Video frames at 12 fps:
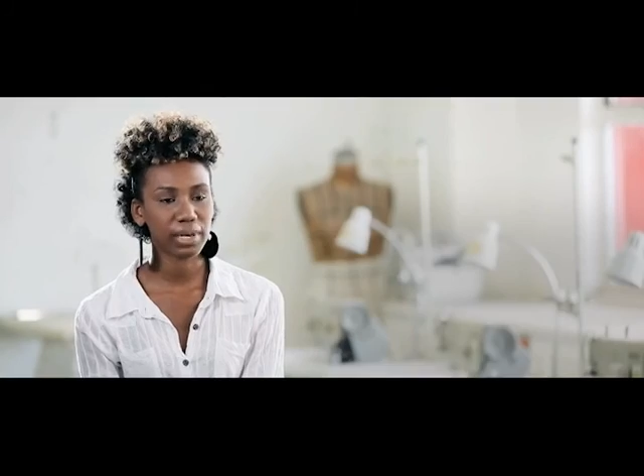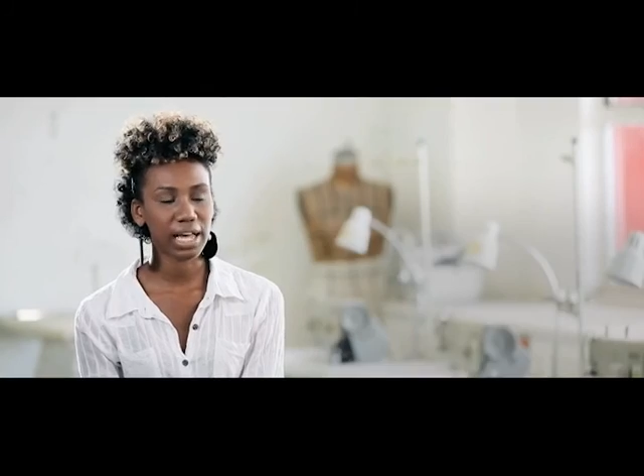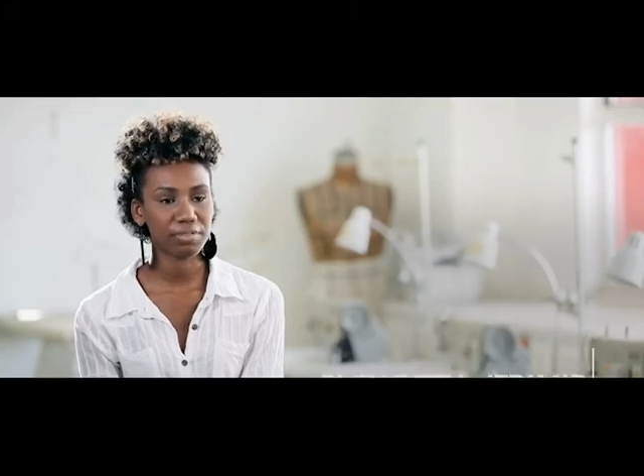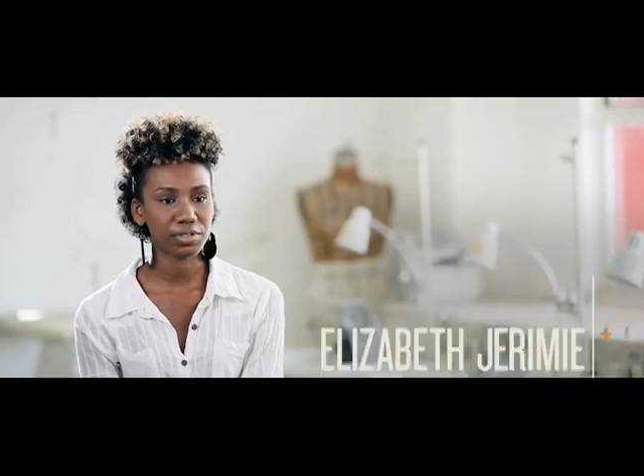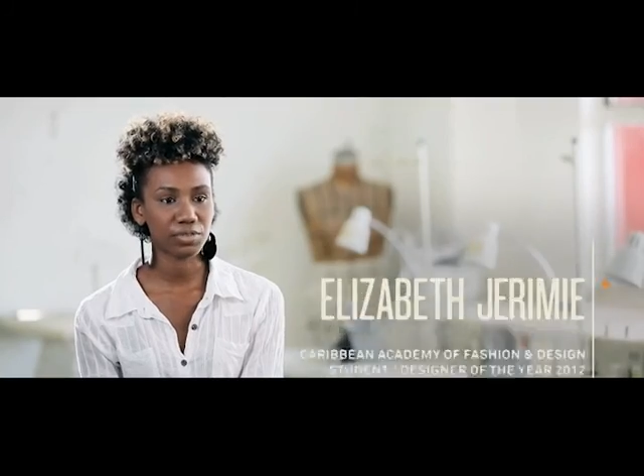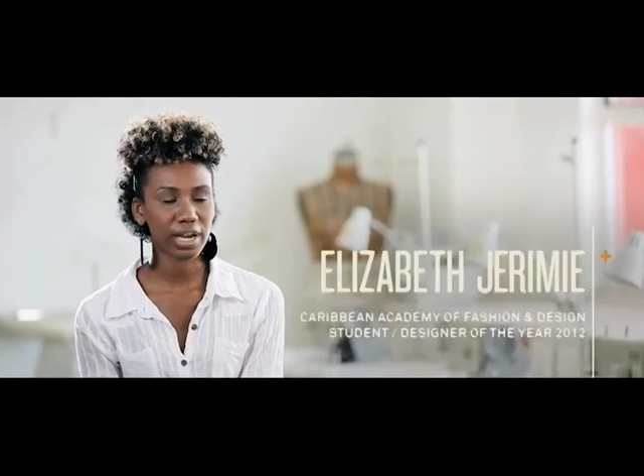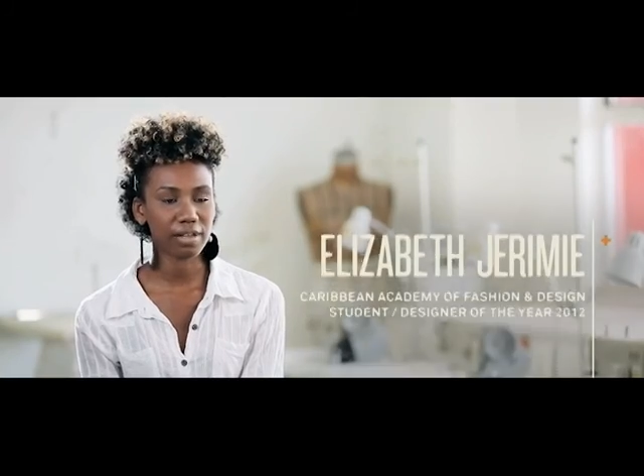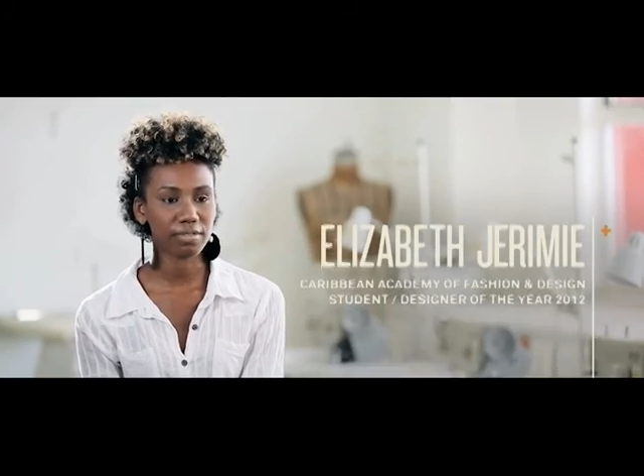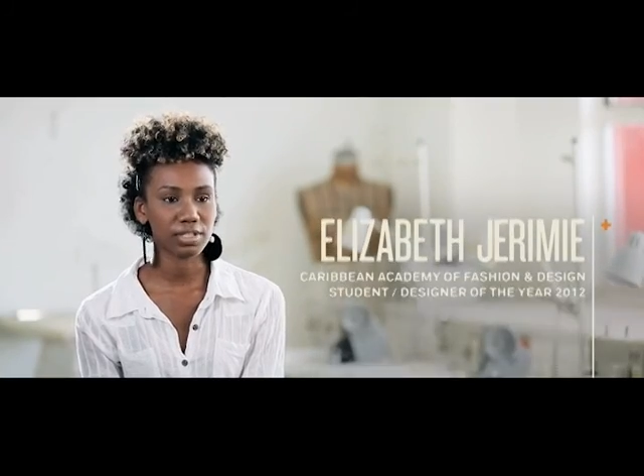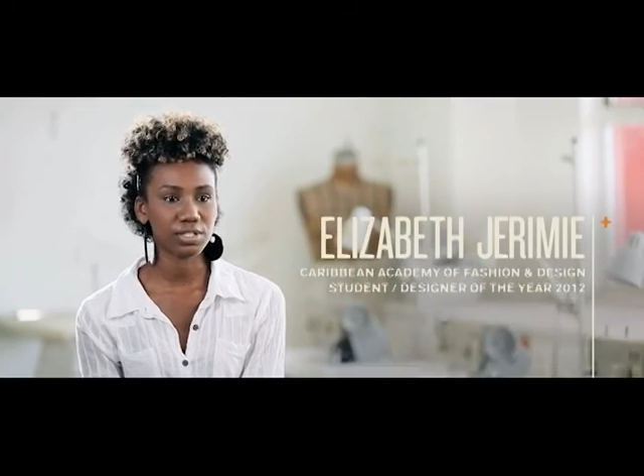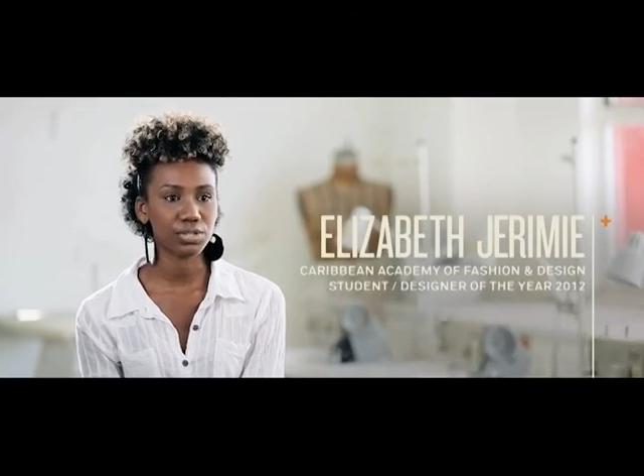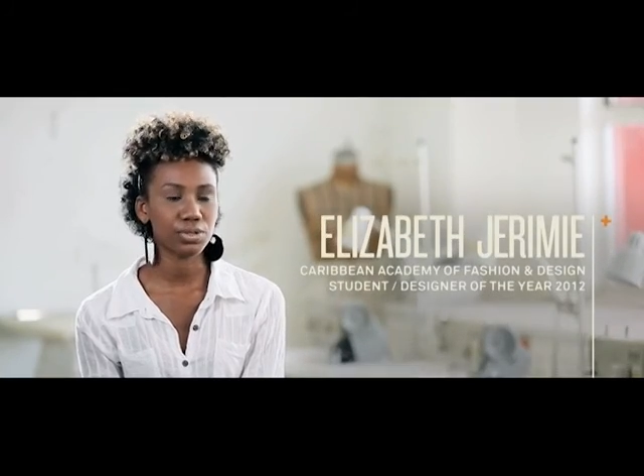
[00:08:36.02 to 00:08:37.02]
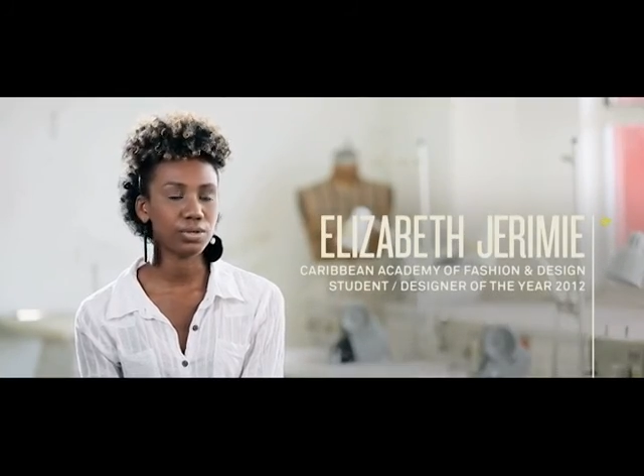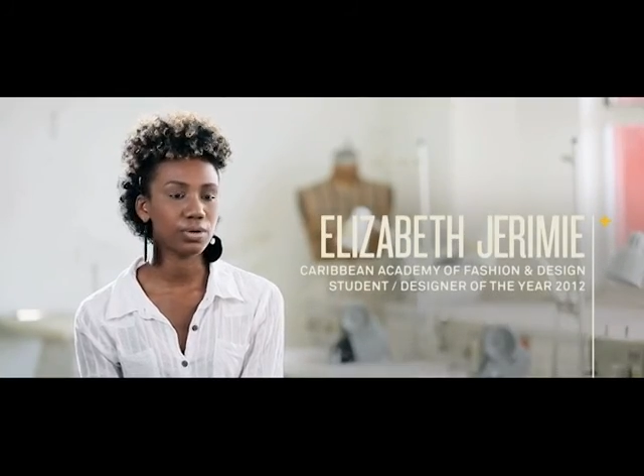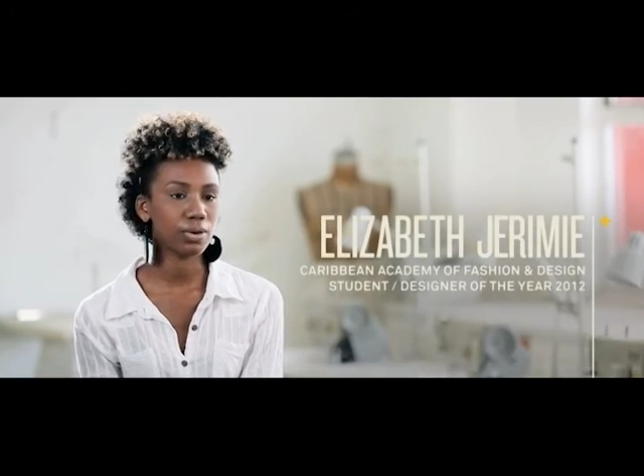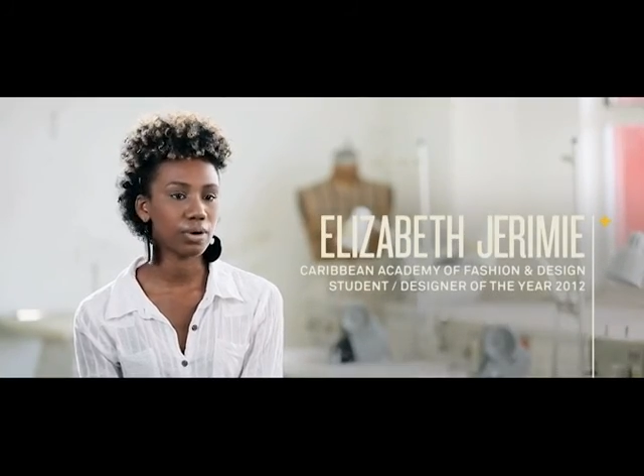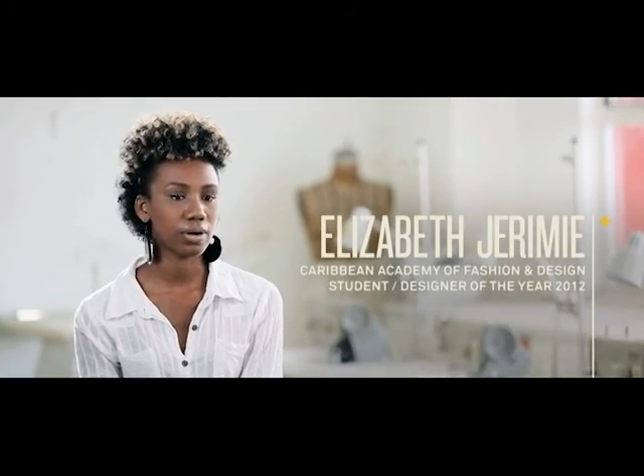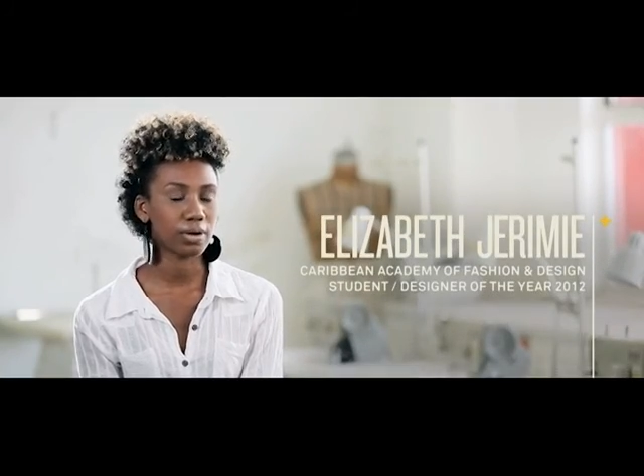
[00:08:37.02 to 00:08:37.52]
sense of how do we
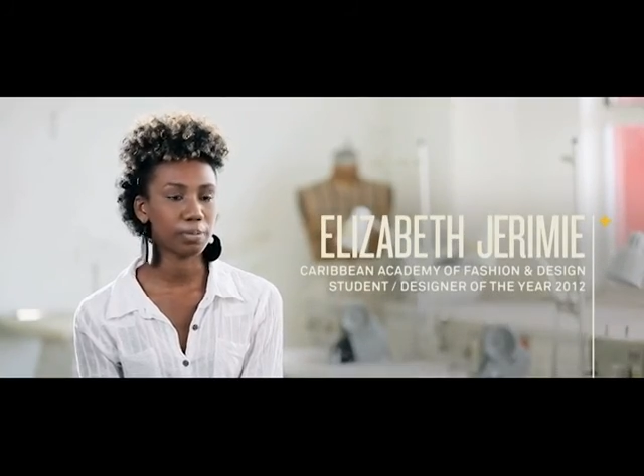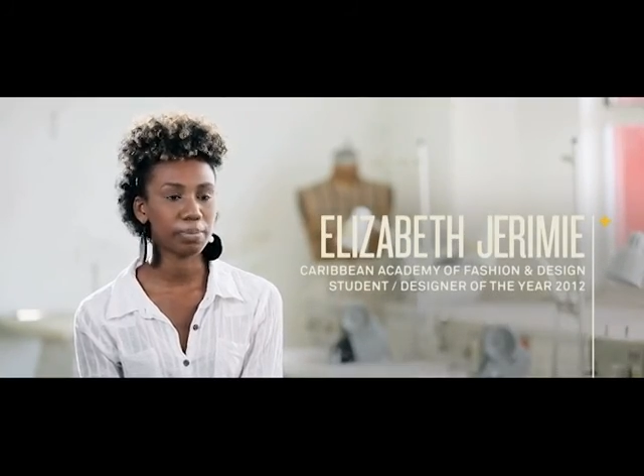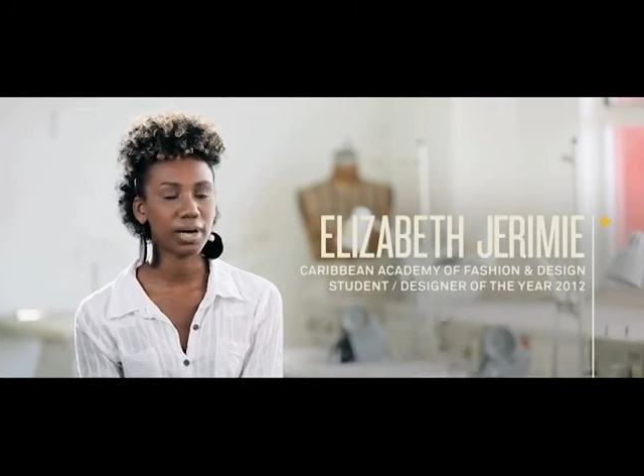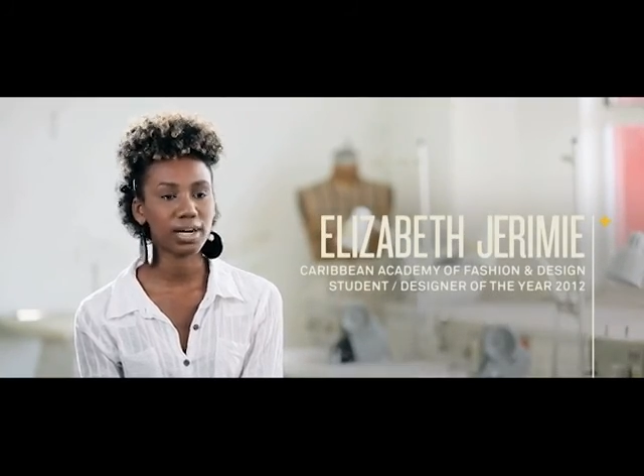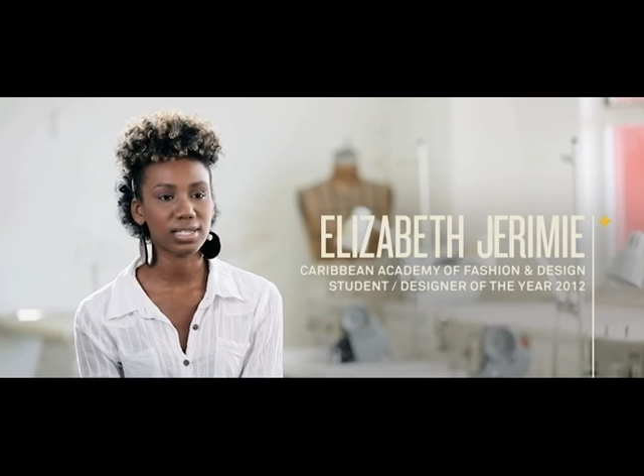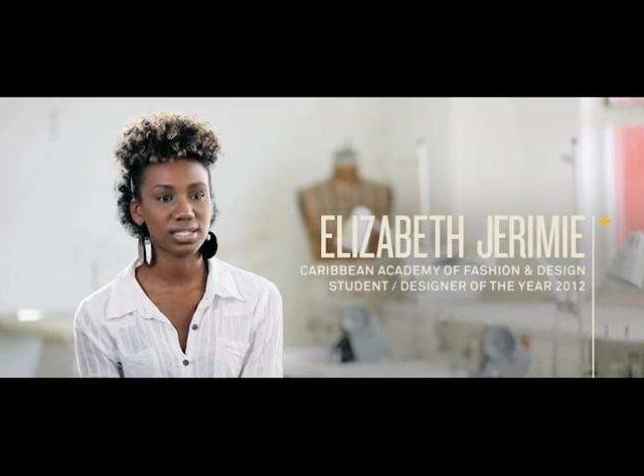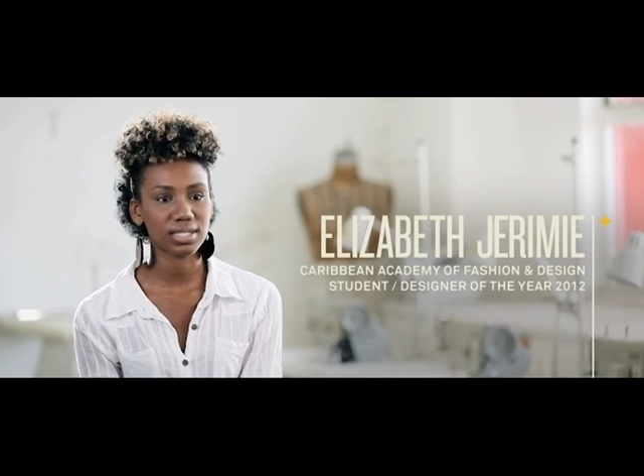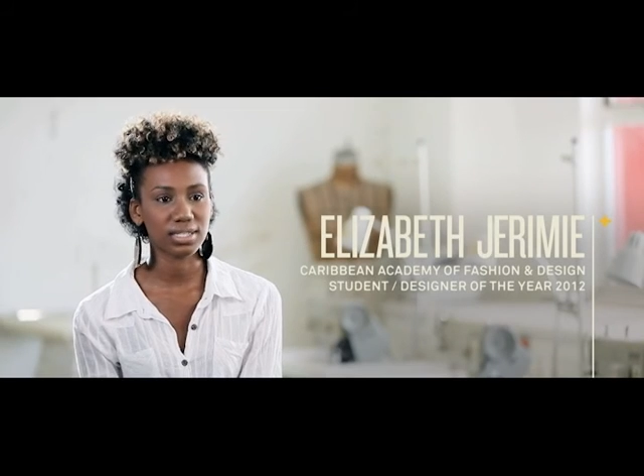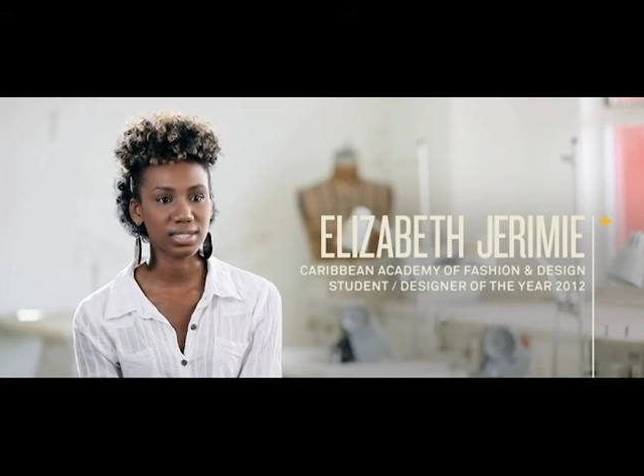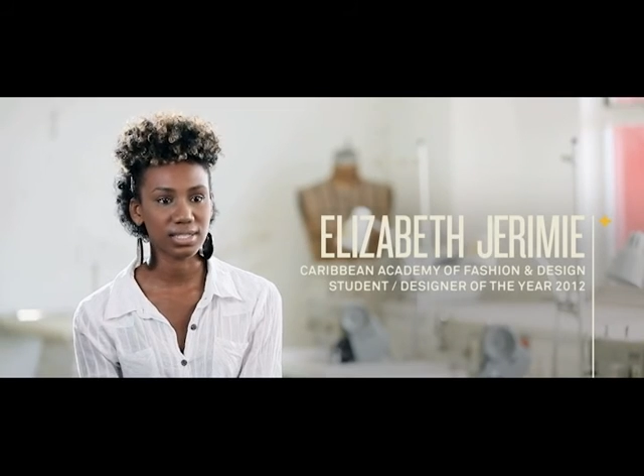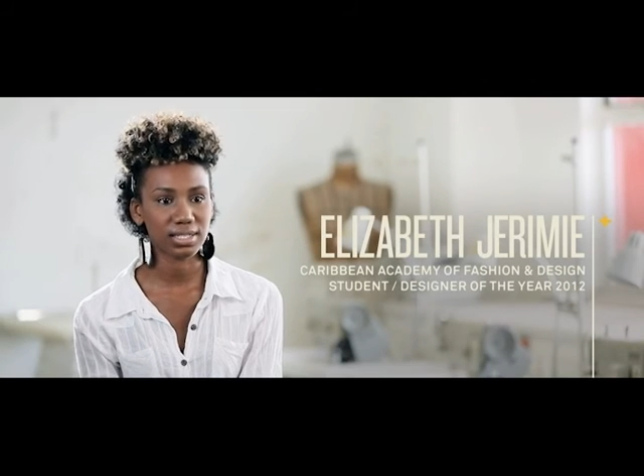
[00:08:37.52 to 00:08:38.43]
get my